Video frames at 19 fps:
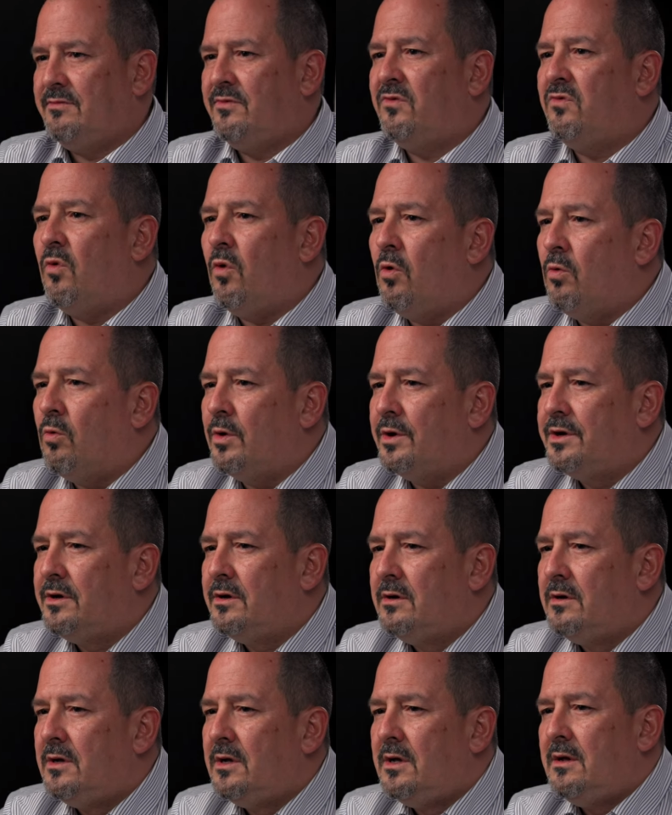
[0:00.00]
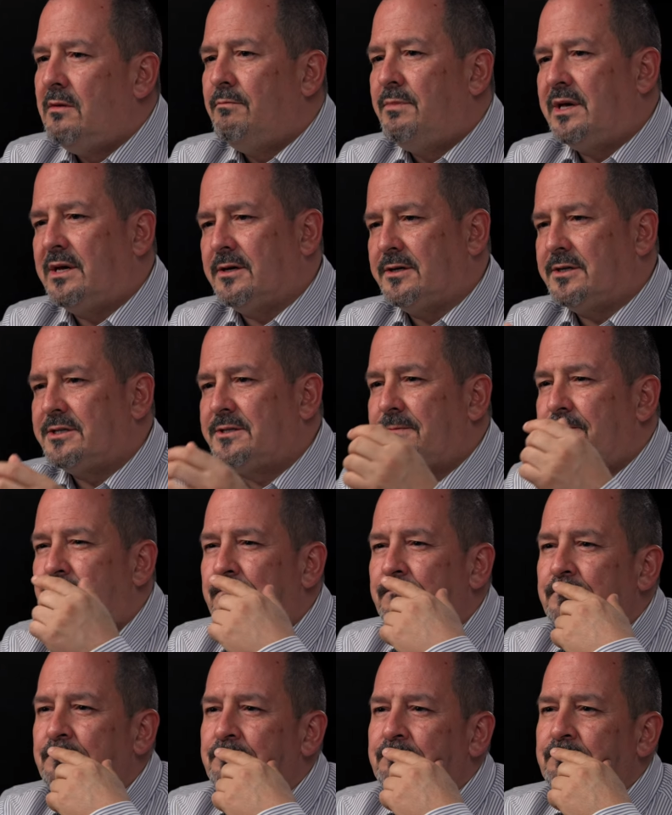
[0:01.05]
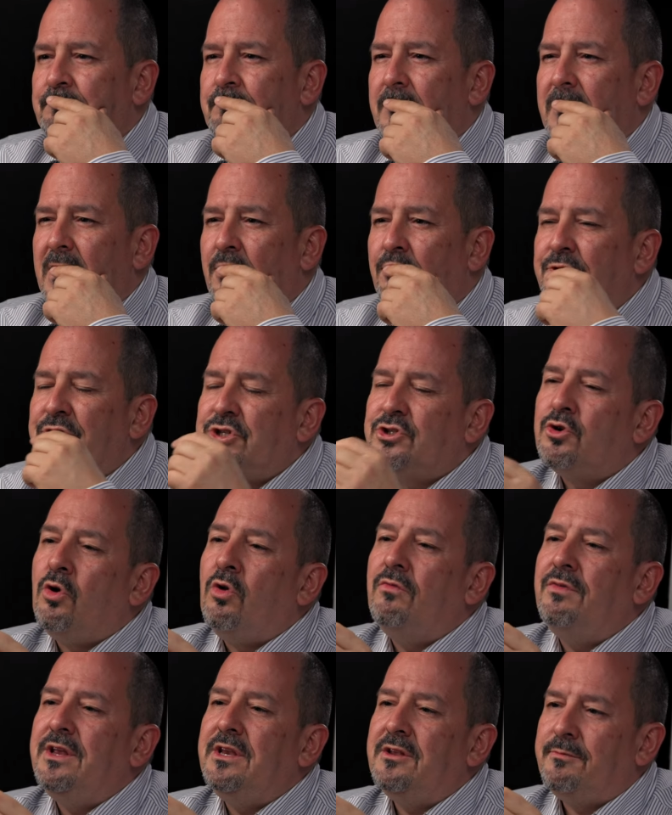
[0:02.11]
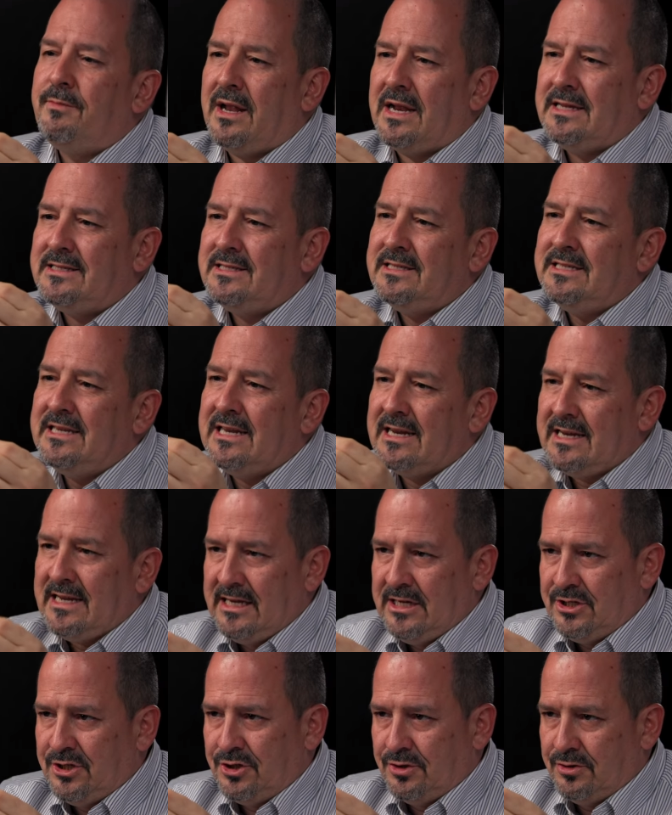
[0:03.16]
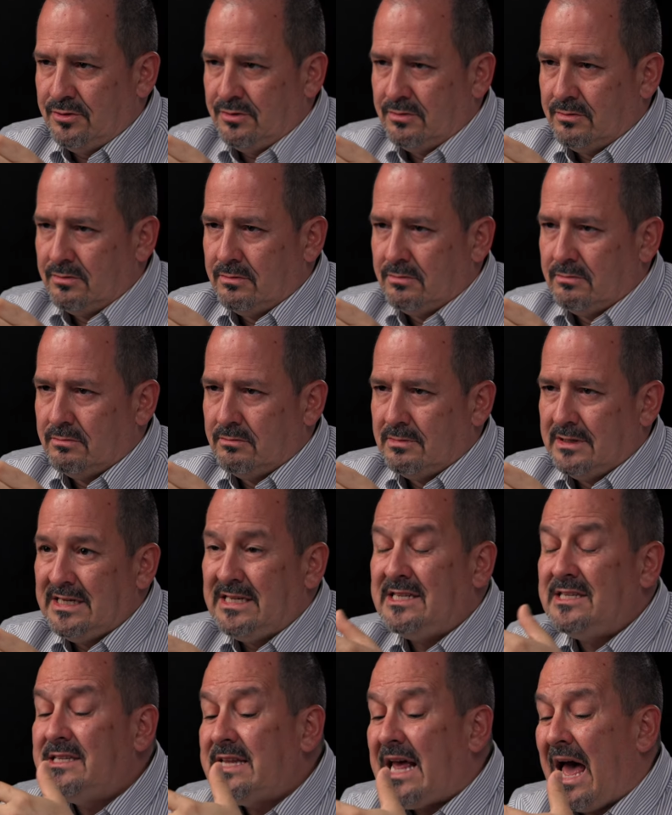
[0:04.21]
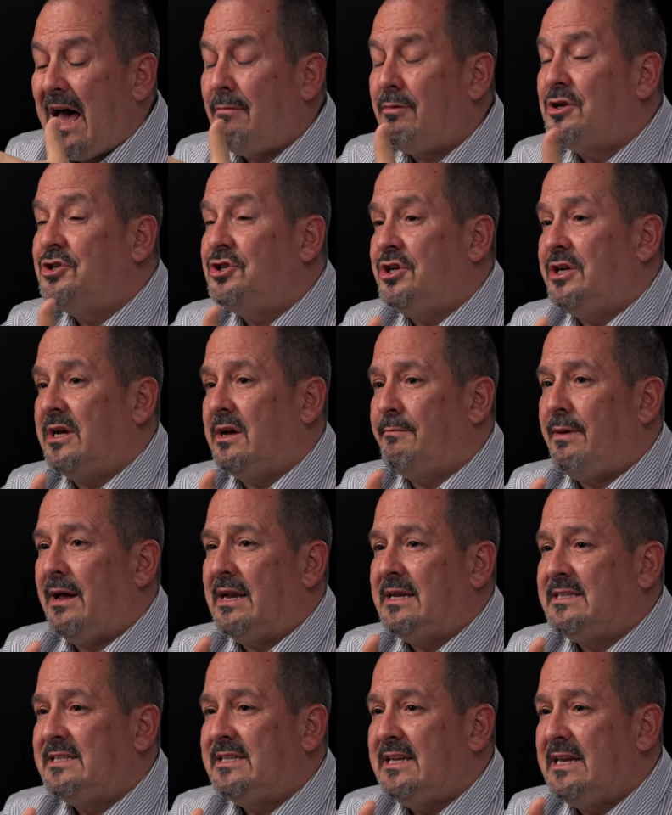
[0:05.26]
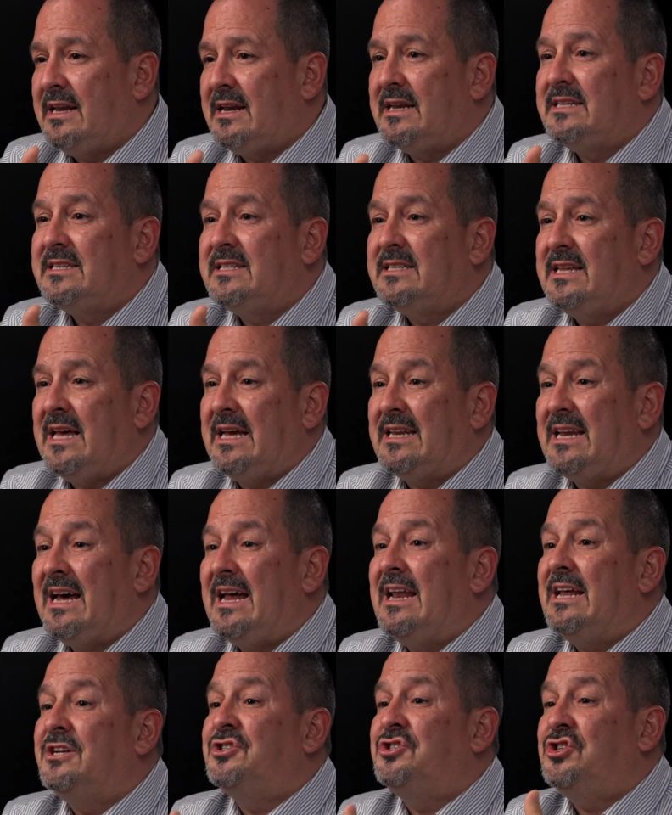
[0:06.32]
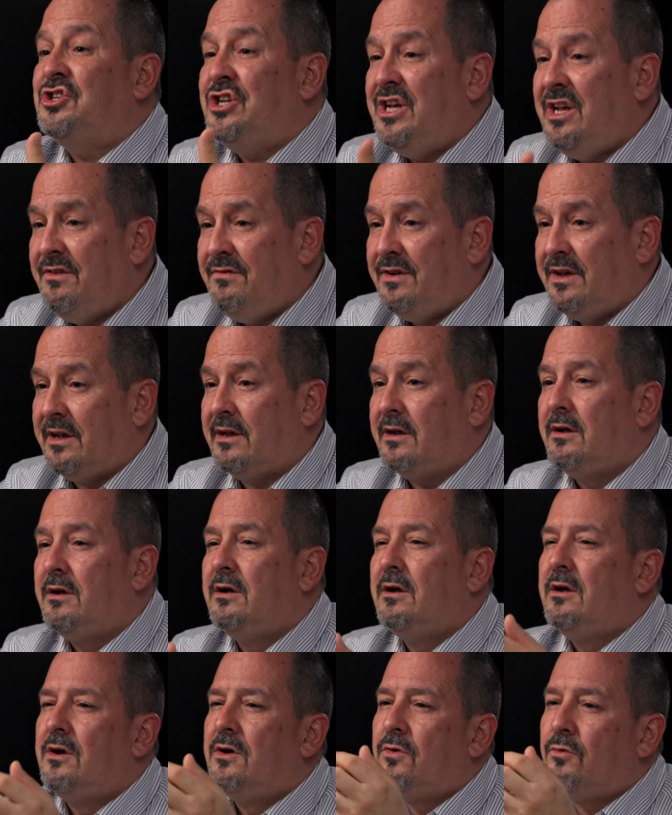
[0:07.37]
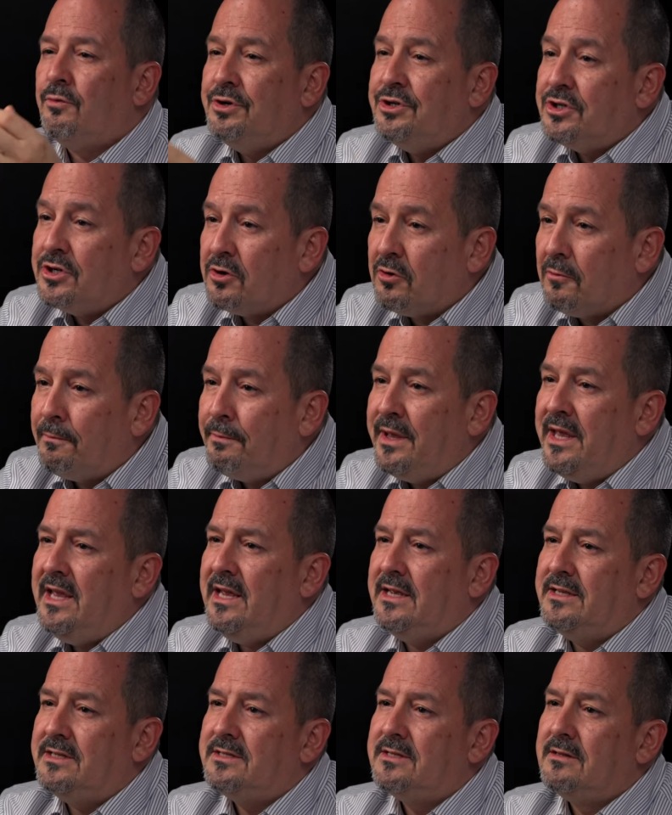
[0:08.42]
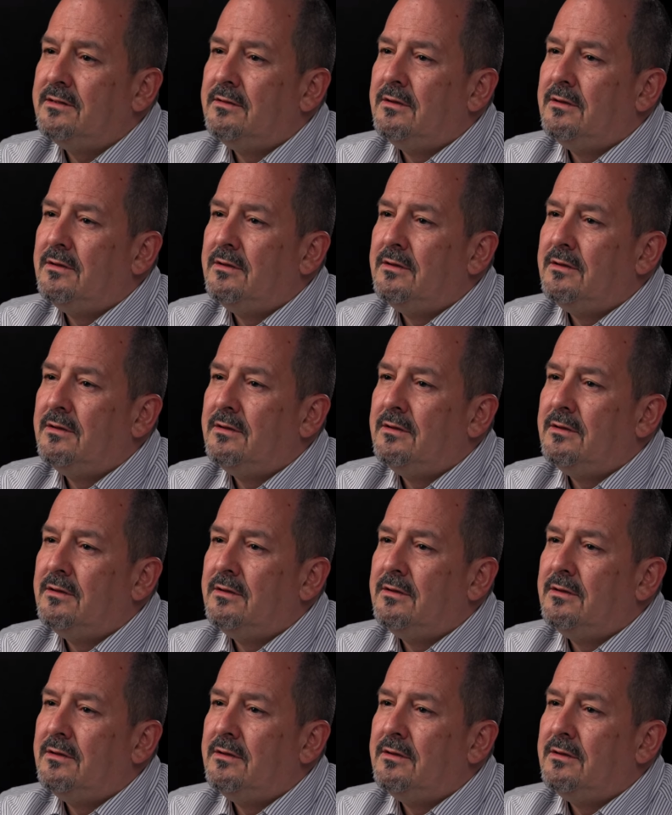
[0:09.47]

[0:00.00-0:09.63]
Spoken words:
forward because resolving the Palestinian issue, establishing a Palestinian state, and achieving regional peace,